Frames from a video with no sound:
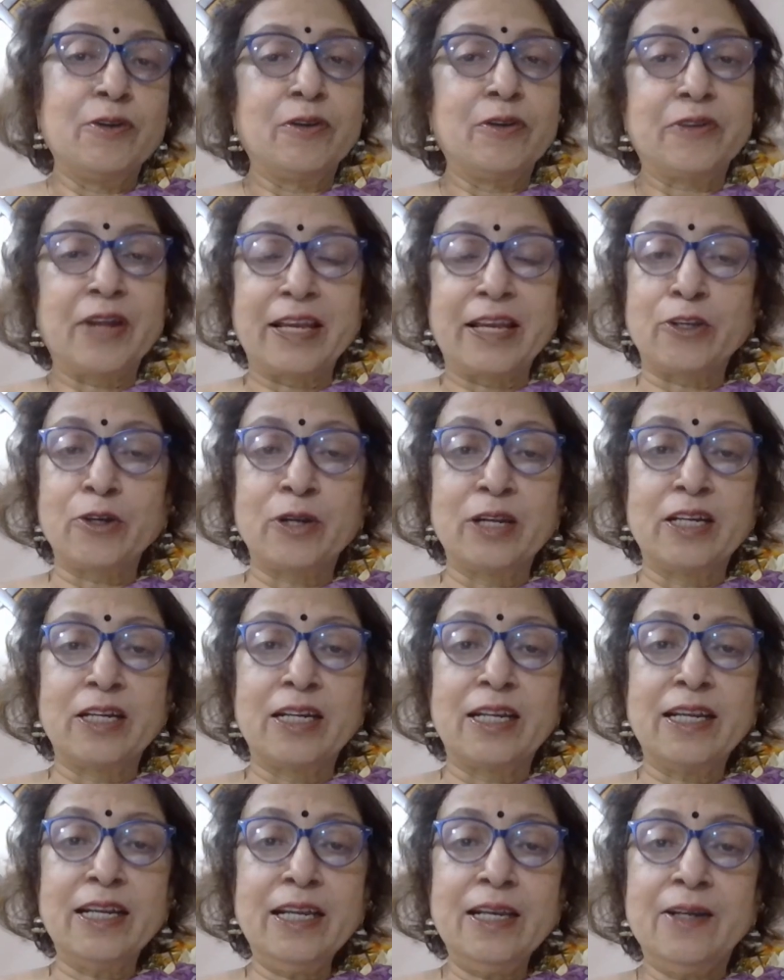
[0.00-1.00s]

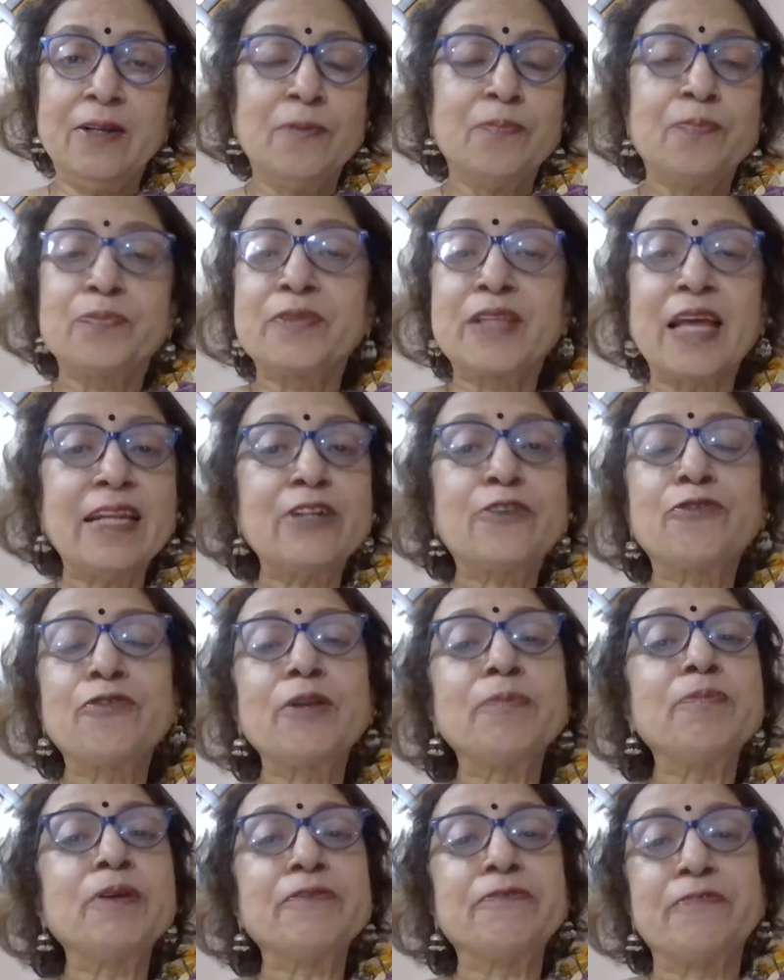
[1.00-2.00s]
regularly, then it
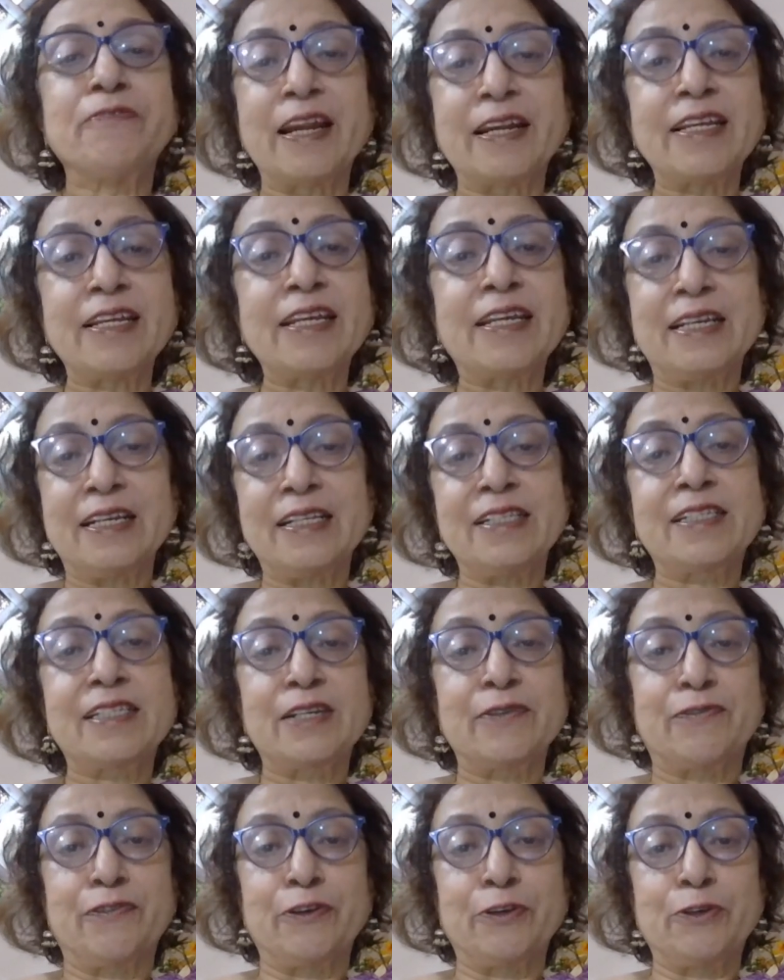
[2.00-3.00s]
will be very easy
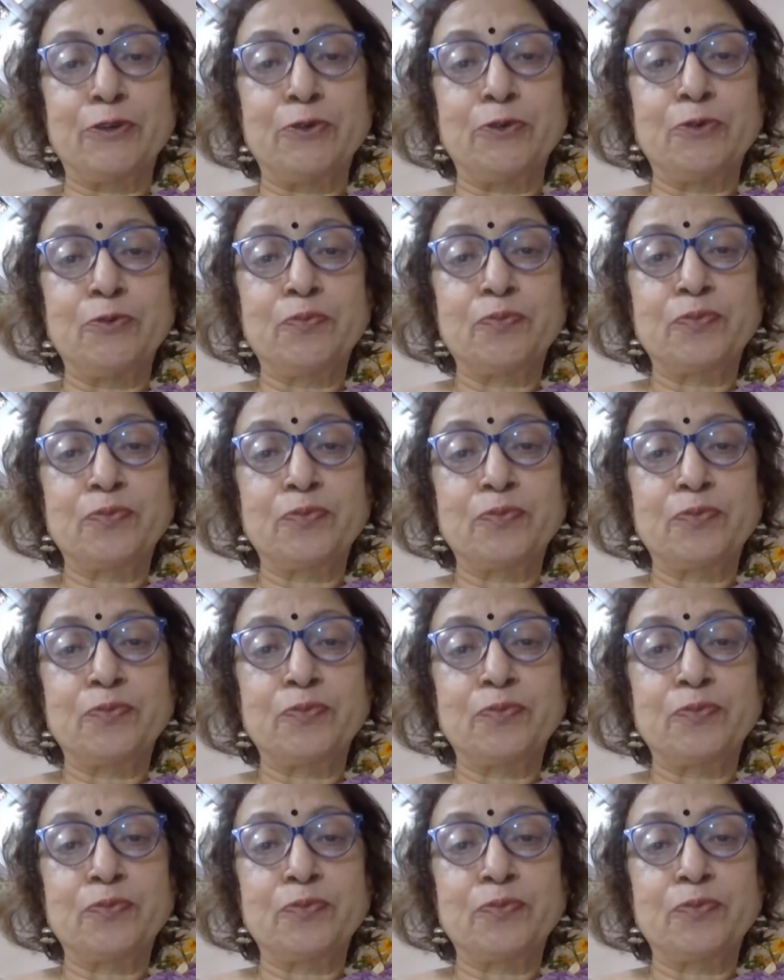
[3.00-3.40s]
for you.